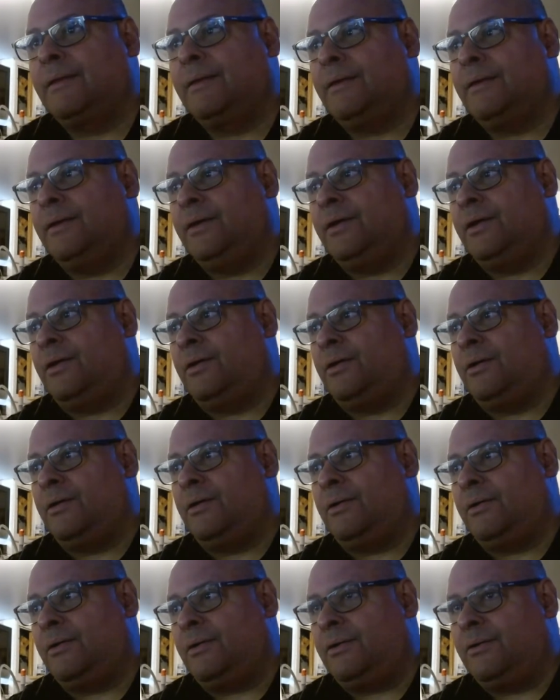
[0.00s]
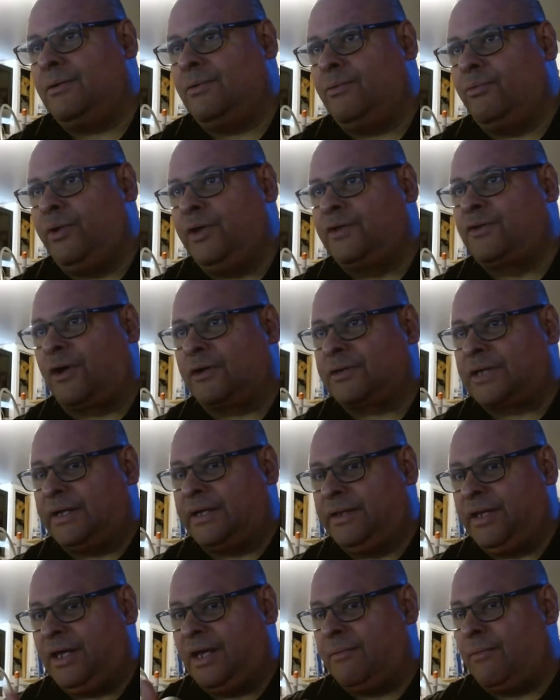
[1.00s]
You know, we talked
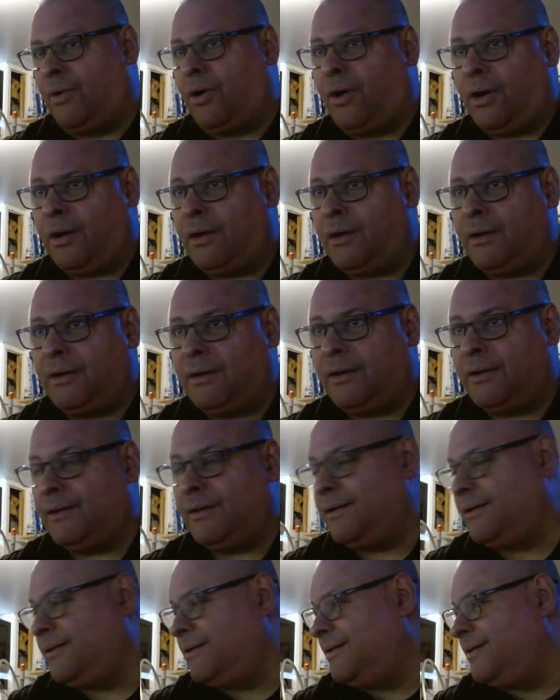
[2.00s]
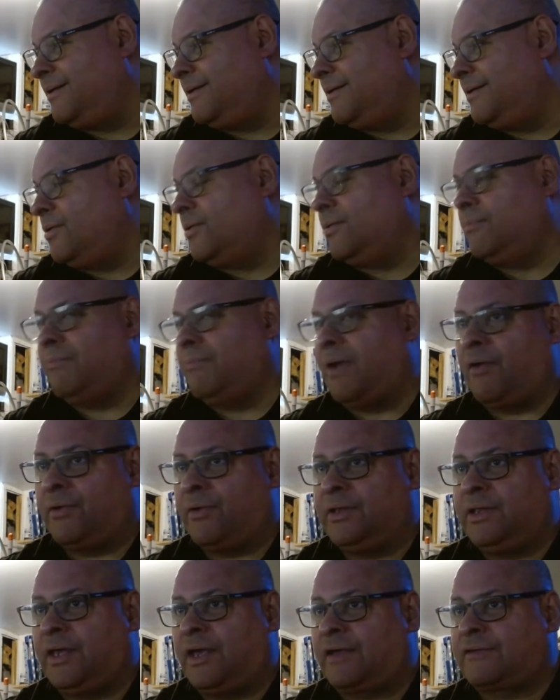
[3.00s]
on DMR.
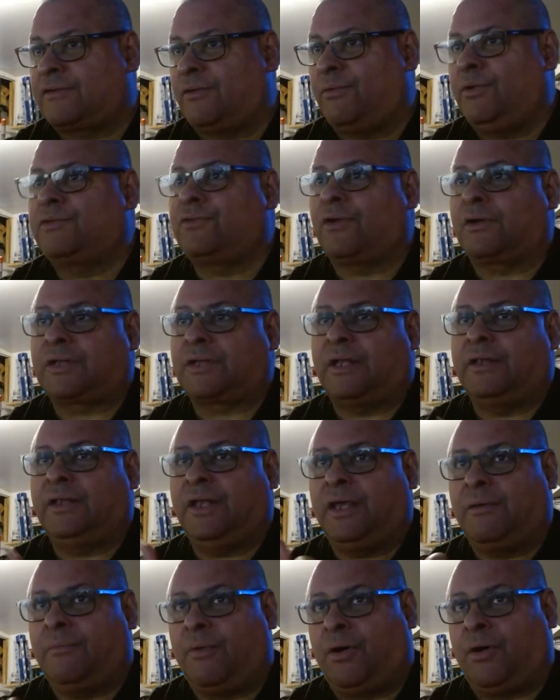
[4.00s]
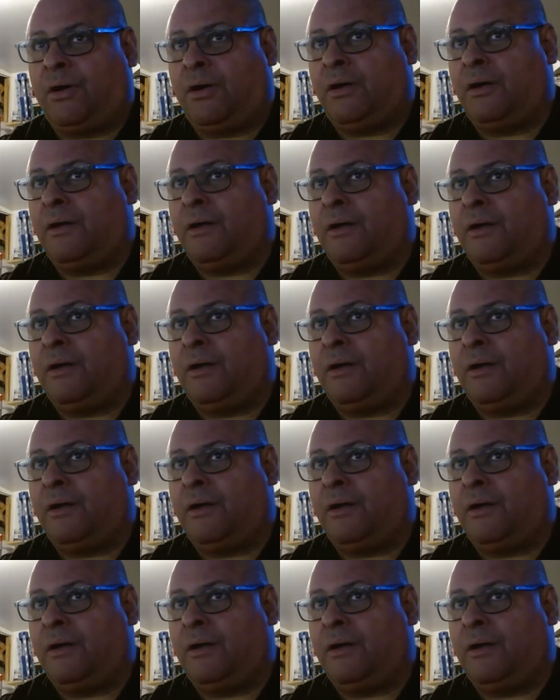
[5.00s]
Married DX, so we talked on DMR.